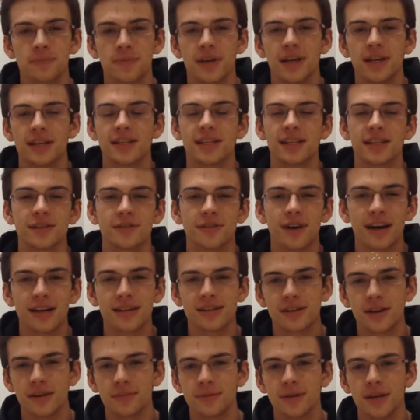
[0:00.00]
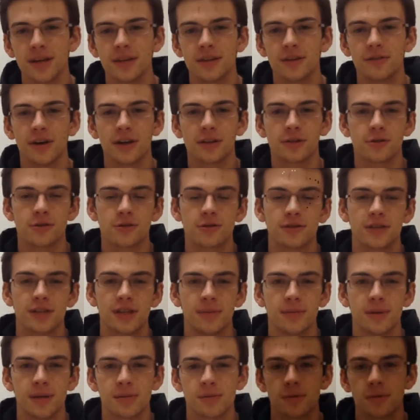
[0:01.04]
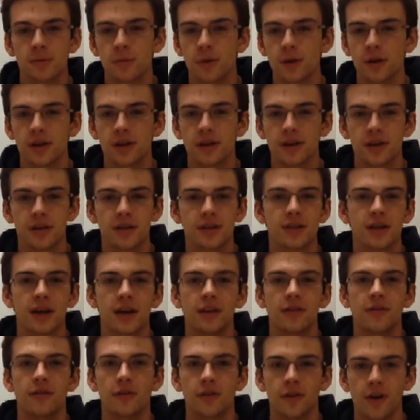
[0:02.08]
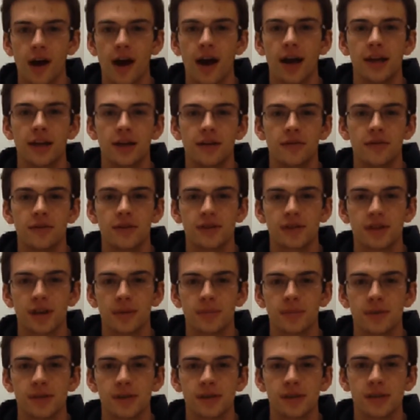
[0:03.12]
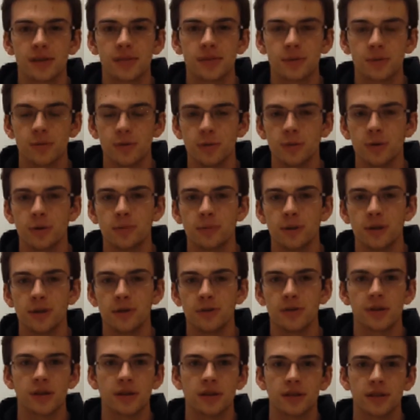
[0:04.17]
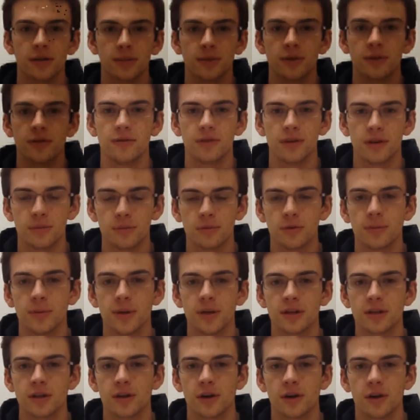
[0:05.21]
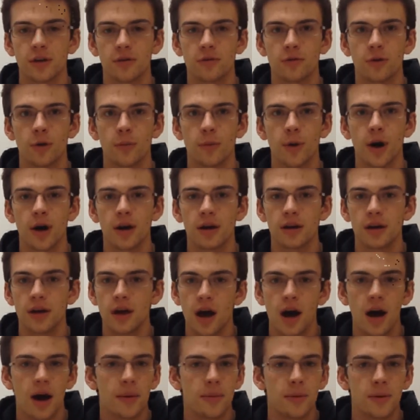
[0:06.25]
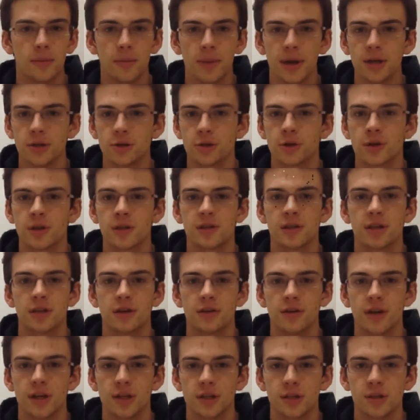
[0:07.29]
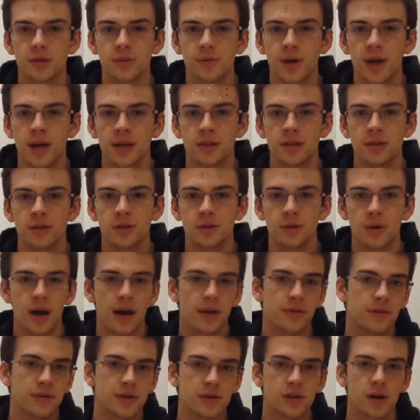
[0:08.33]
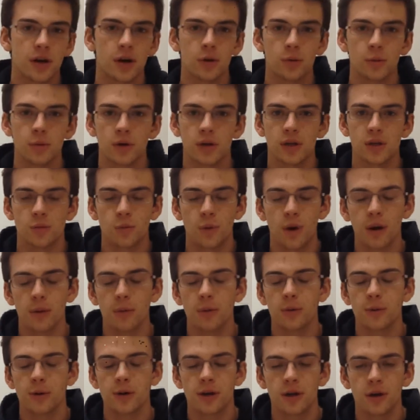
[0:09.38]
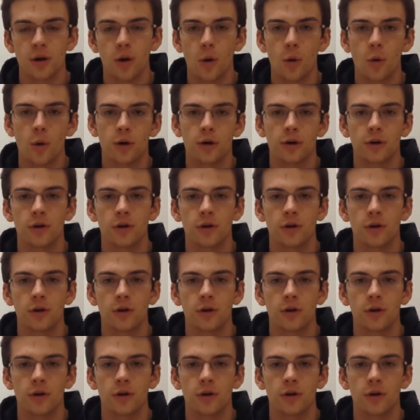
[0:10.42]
Since the last update, the electrical team has been working to design a variety of the subsystems we will be using to be implementing on the robot. The major considerations we had to do at the start was where we were going to order